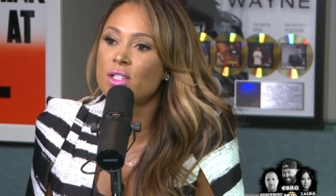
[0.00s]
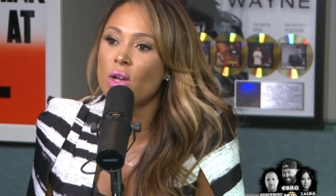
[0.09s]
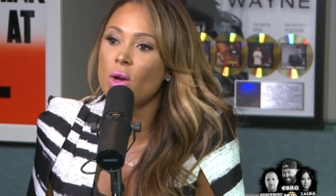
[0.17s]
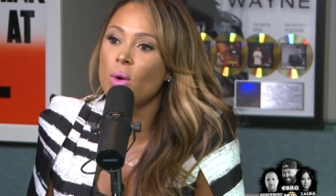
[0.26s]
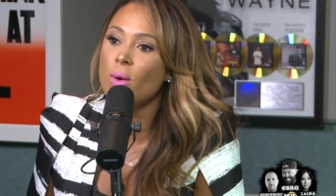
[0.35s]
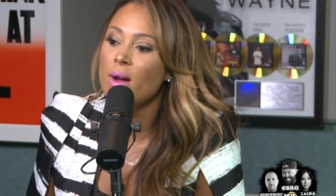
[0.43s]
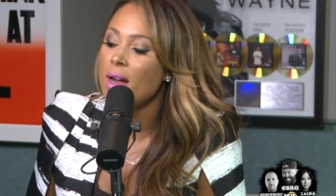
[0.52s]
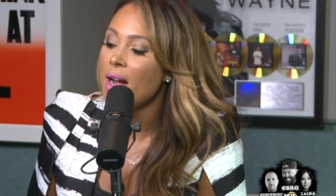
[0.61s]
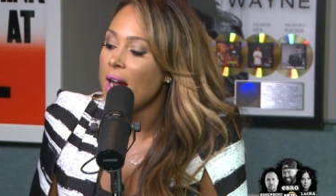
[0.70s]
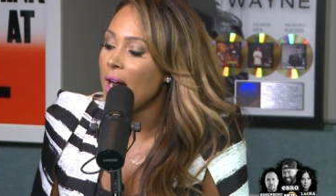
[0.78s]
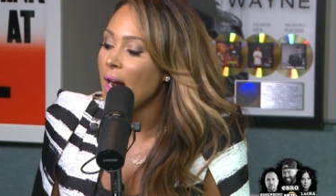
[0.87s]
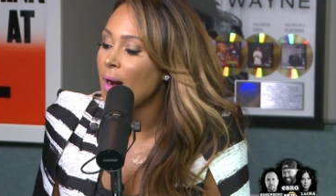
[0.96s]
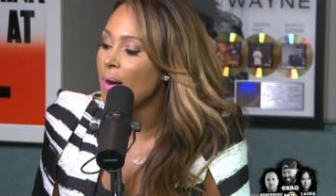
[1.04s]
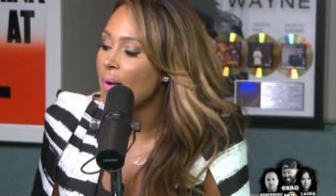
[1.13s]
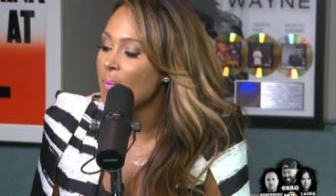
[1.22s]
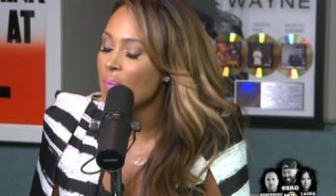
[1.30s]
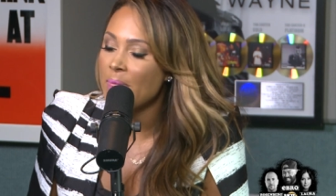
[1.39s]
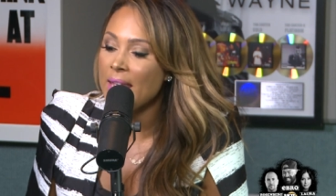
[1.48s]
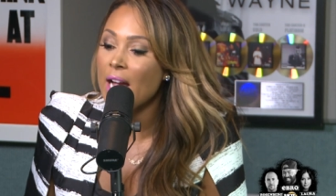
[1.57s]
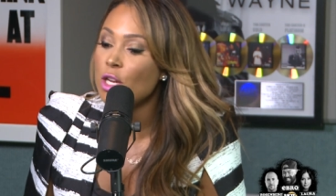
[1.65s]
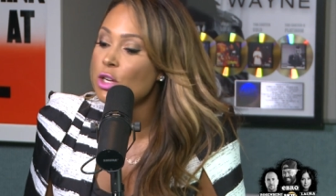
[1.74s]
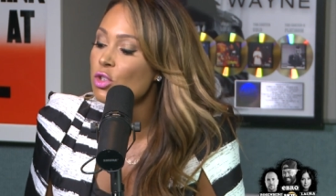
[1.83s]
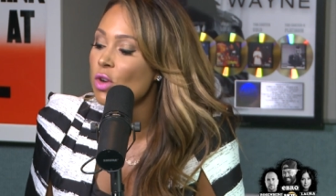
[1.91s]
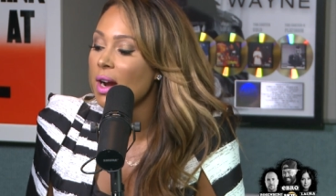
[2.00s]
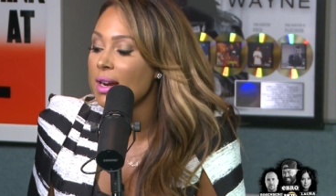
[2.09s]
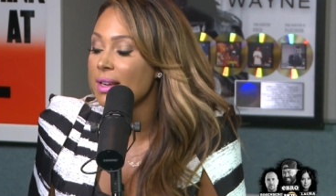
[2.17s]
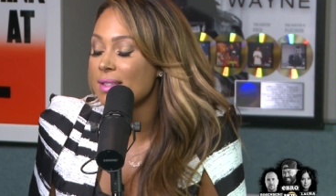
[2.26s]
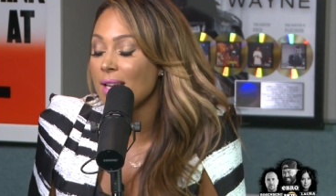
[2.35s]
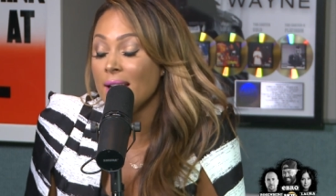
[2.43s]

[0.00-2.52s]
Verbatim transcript: So, um, yeah, you try as